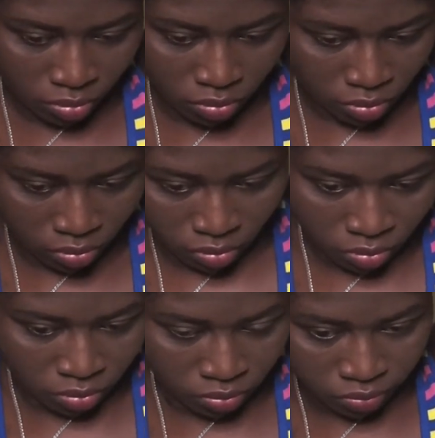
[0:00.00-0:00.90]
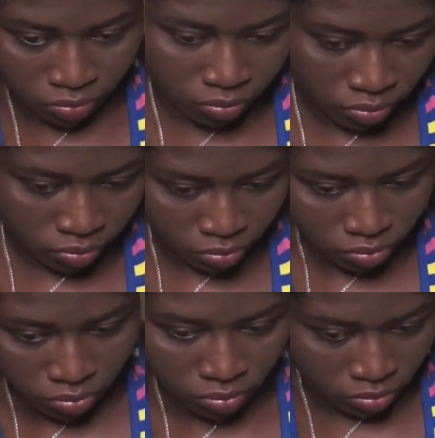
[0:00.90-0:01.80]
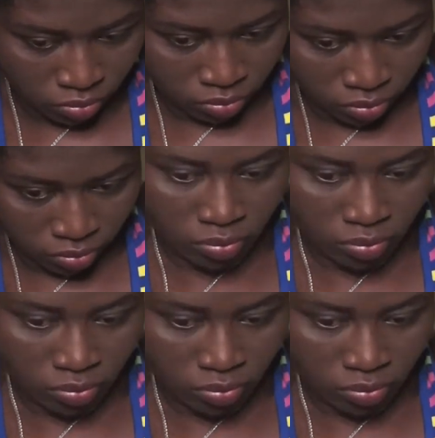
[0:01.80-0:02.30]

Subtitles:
when I would tie it right in the center there.